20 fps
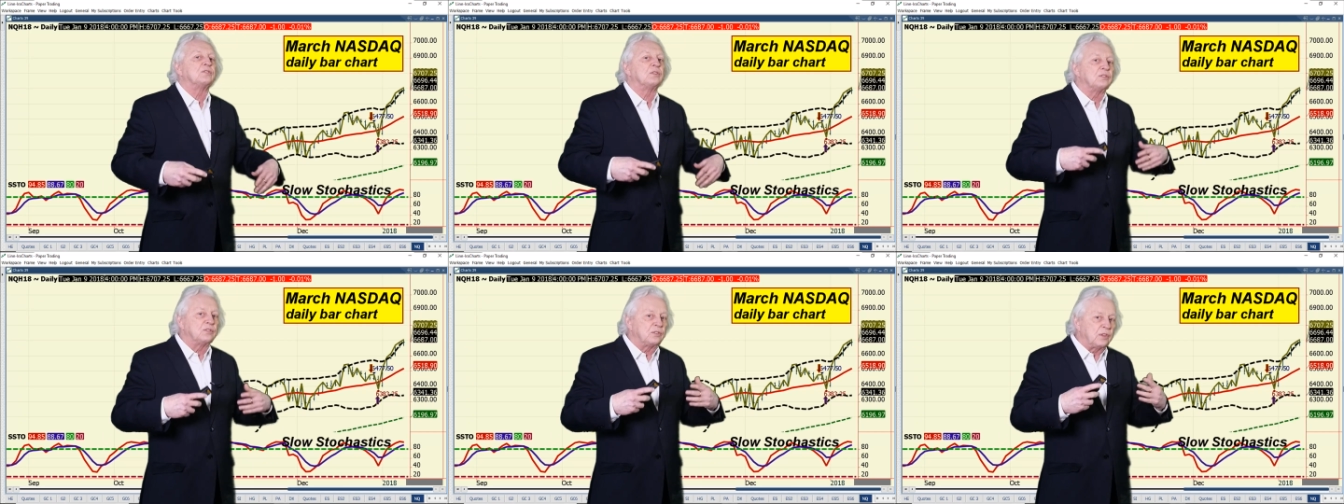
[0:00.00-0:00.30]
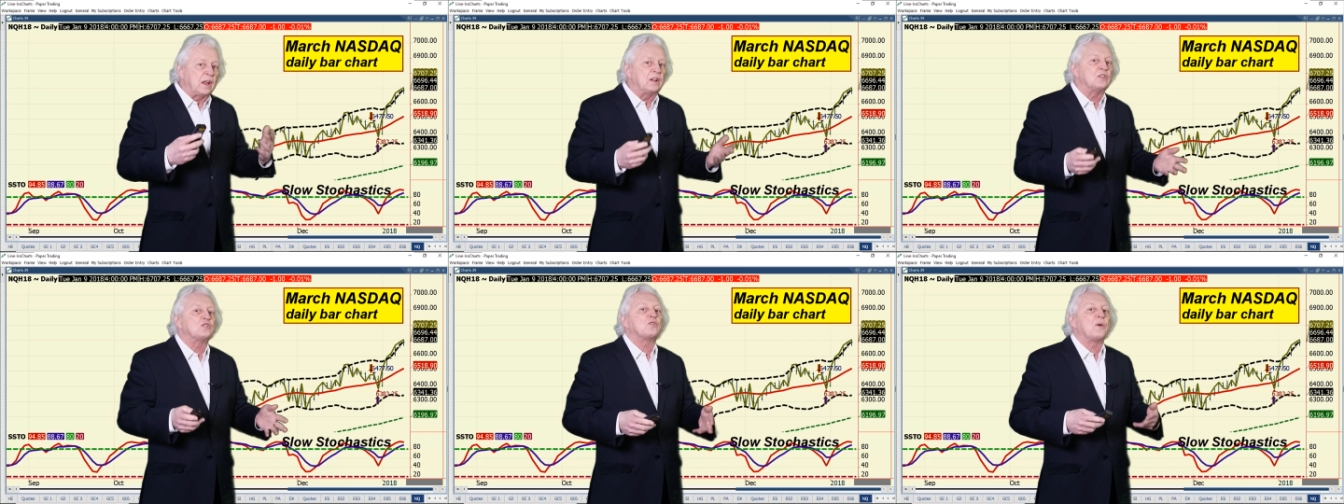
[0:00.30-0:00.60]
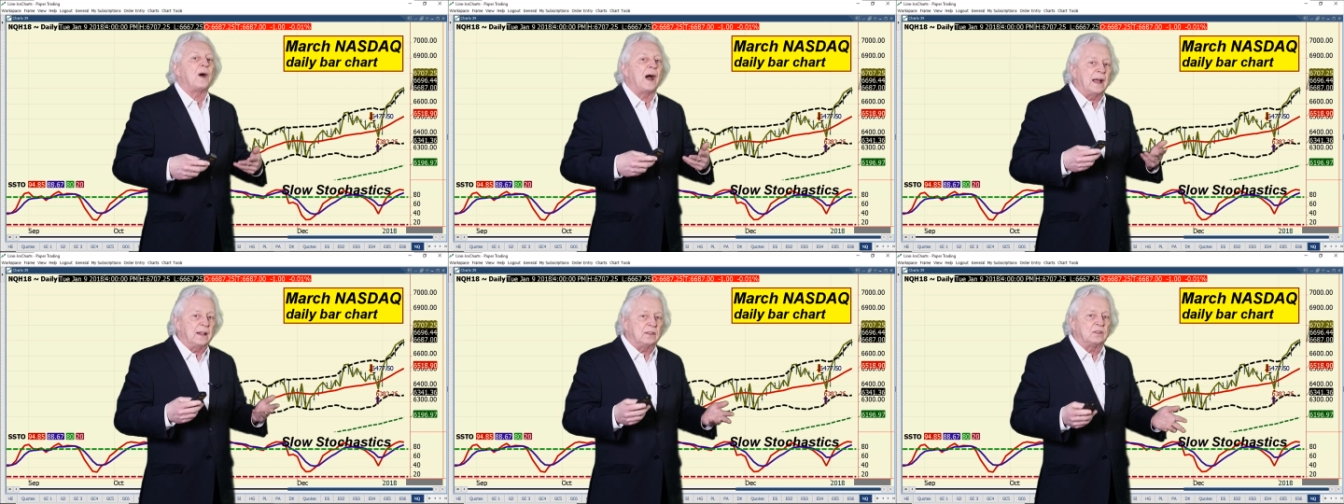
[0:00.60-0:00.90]
as they
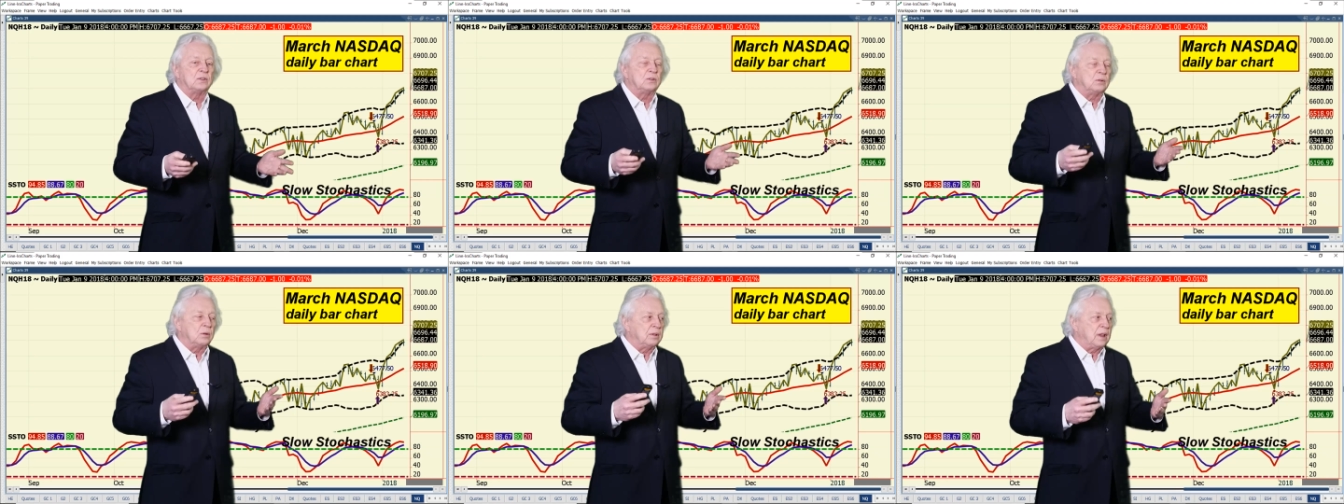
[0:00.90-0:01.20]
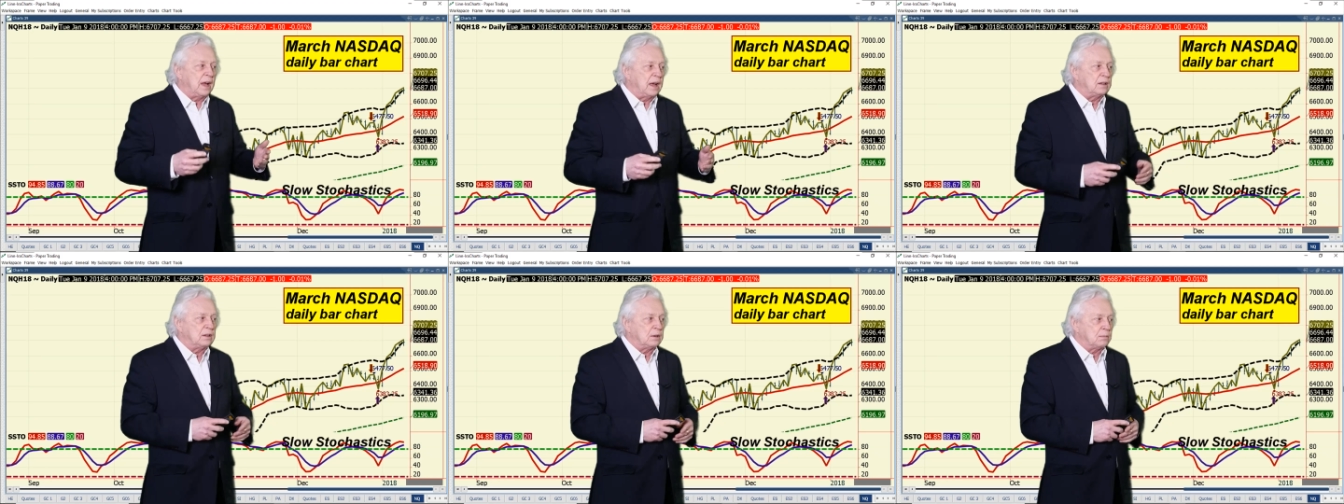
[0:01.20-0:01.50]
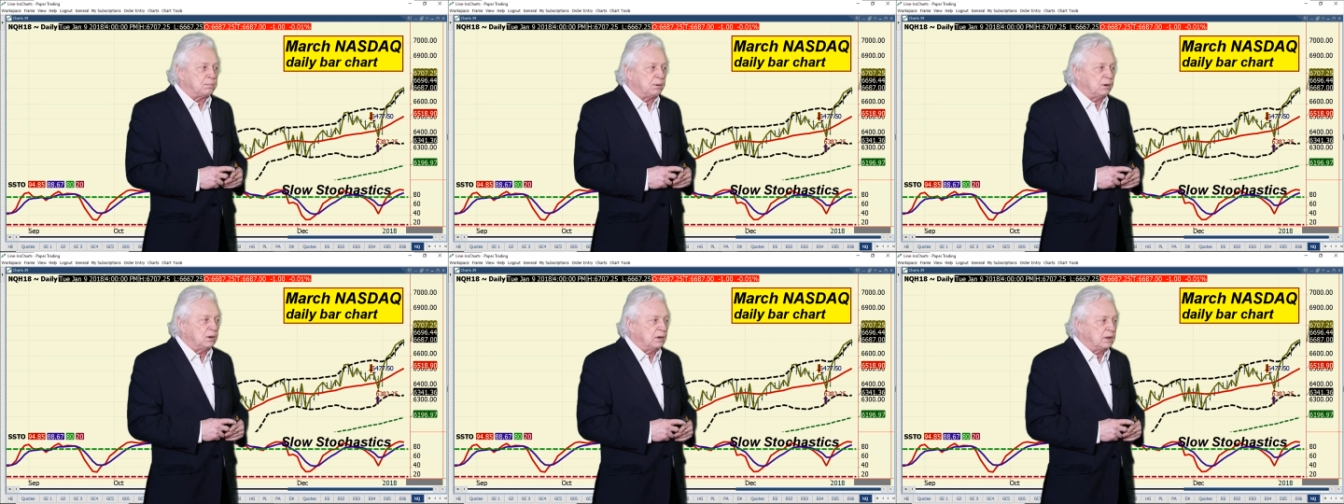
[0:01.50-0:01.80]
tried to do that and they're
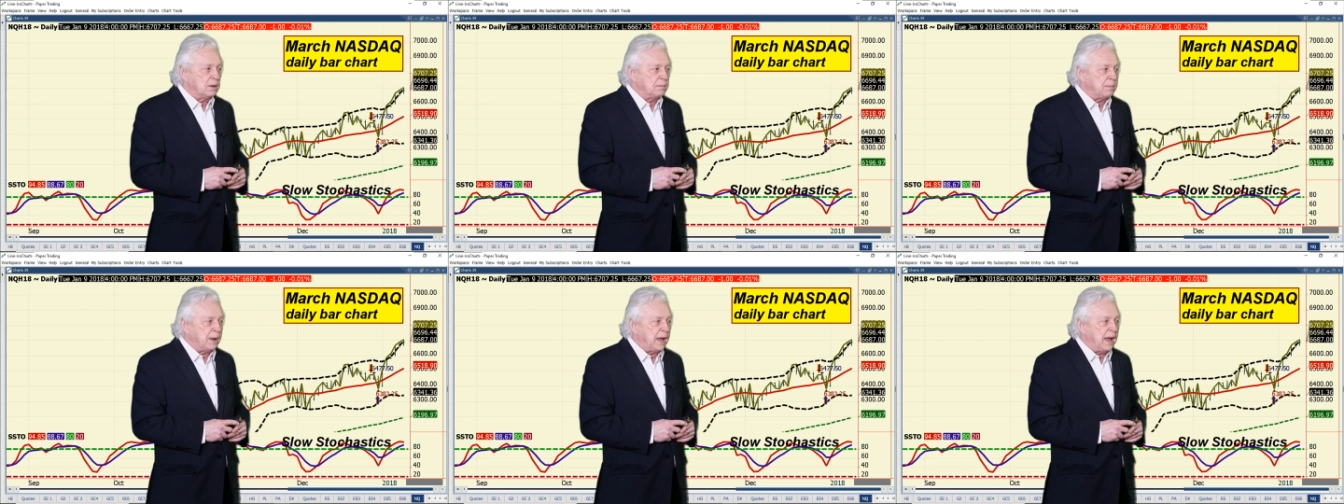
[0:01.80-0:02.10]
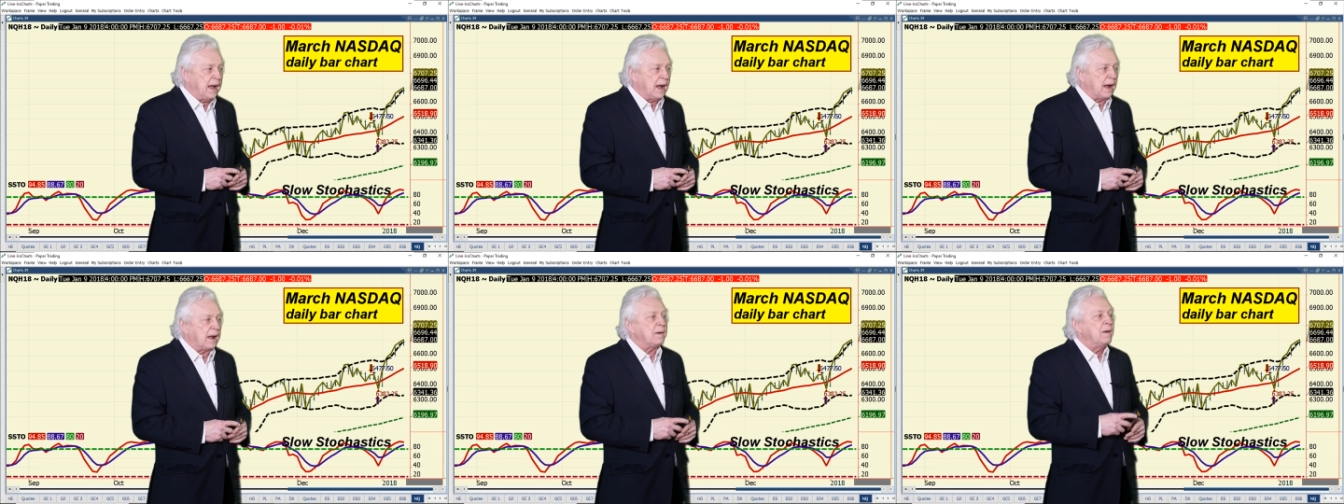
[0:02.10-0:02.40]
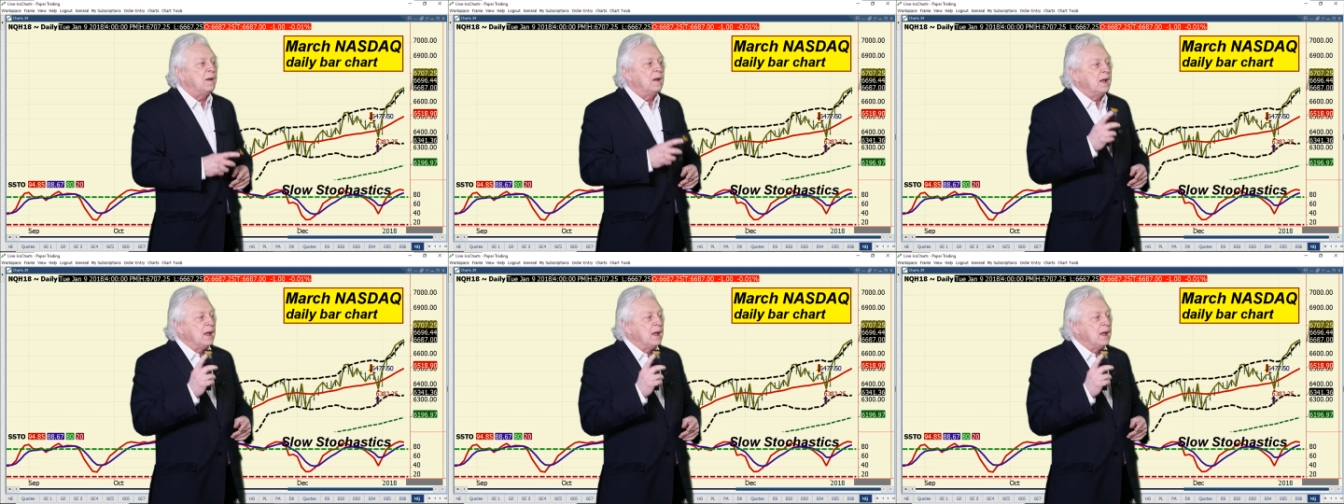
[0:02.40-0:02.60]
pulling back.